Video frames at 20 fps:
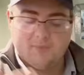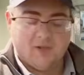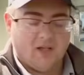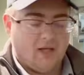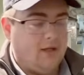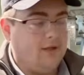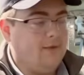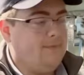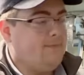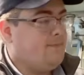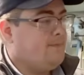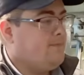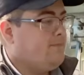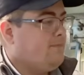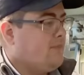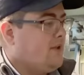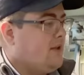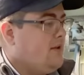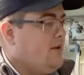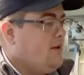playing.
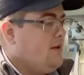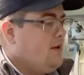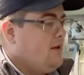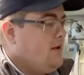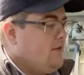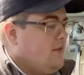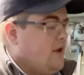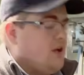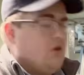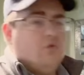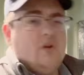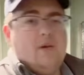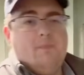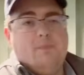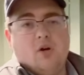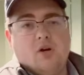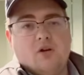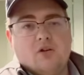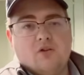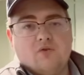They could read
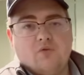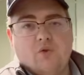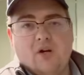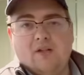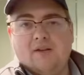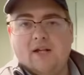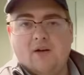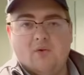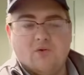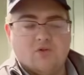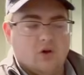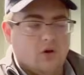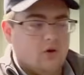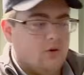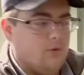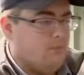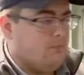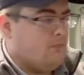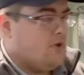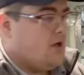books, write letters
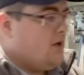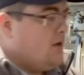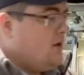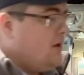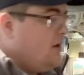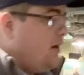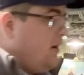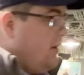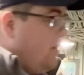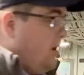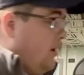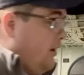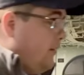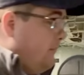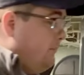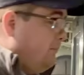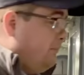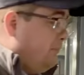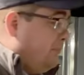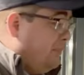home,
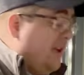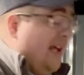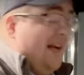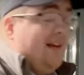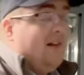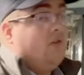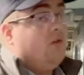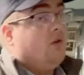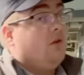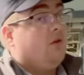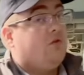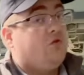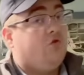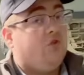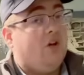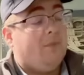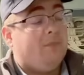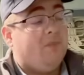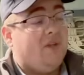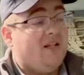planning their
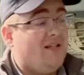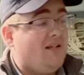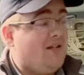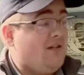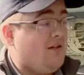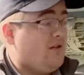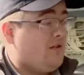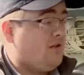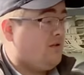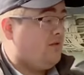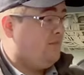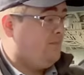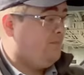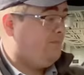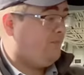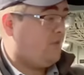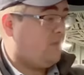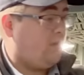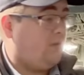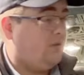trip. This is the